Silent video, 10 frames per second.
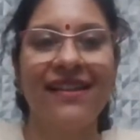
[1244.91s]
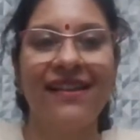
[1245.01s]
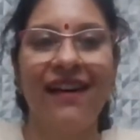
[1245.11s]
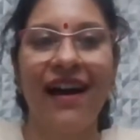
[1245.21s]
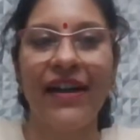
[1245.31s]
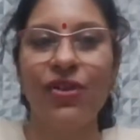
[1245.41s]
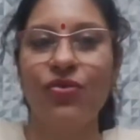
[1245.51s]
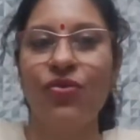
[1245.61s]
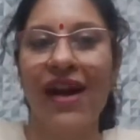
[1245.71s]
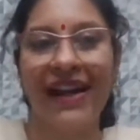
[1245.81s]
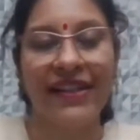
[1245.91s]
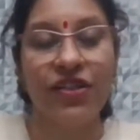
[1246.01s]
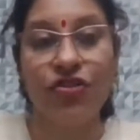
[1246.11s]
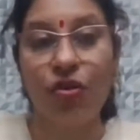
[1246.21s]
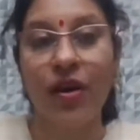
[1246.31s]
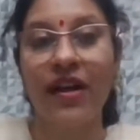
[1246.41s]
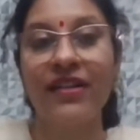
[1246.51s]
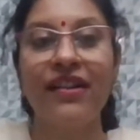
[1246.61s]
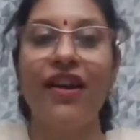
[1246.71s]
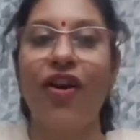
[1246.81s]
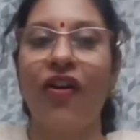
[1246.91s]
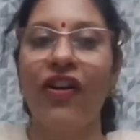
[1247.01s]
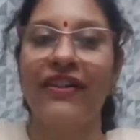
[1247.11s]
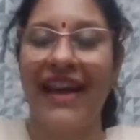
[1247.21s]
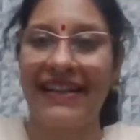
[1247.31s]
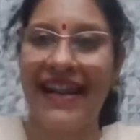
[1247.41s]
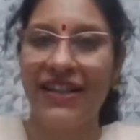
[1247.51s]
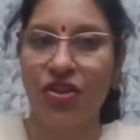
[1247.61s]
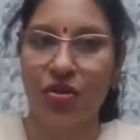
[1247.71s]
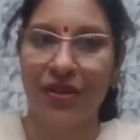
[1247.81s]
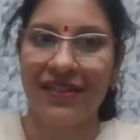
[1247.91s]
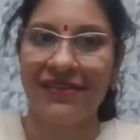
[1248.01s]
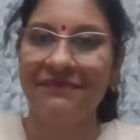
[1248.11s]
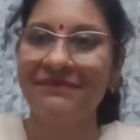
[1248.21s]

are you an introvert or an extrovert?